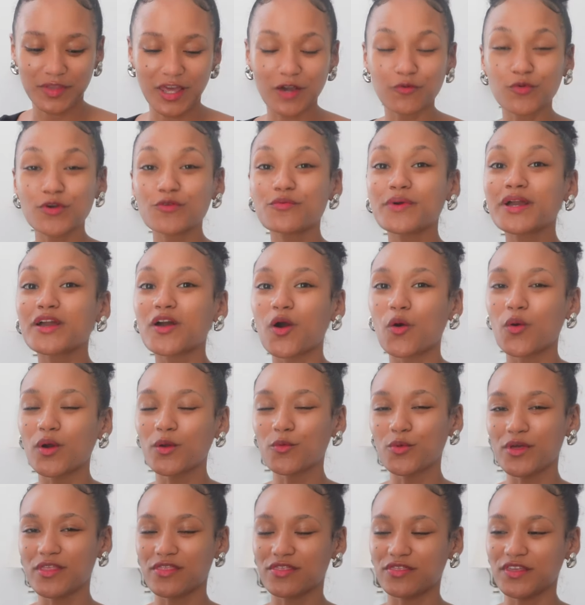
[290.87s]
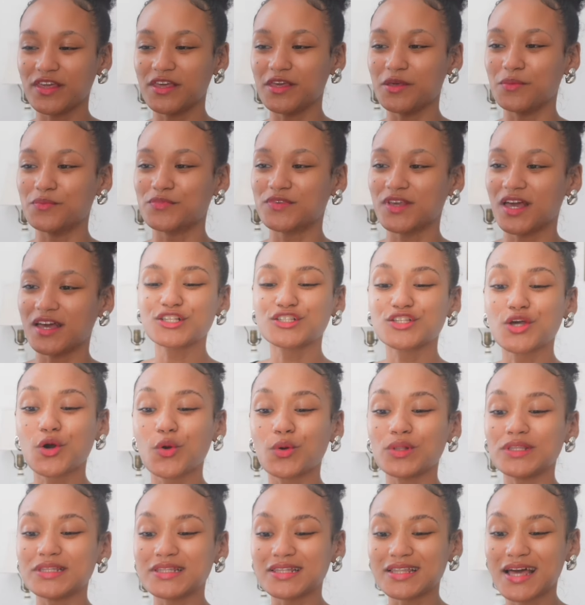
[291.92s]
and we've been going with themes. And
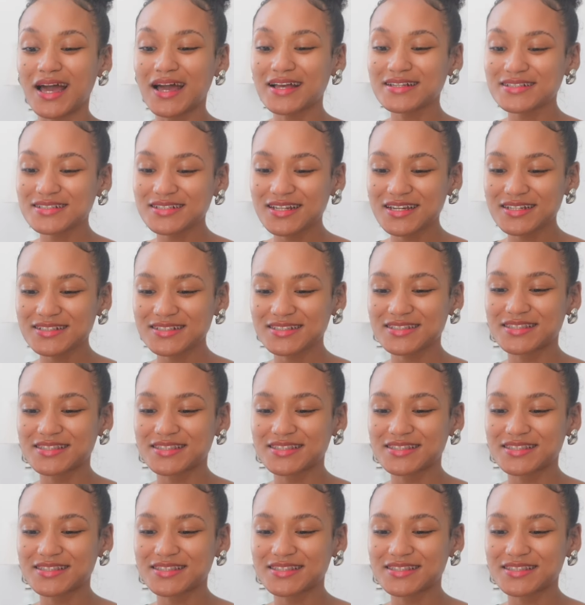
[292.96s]
so last night's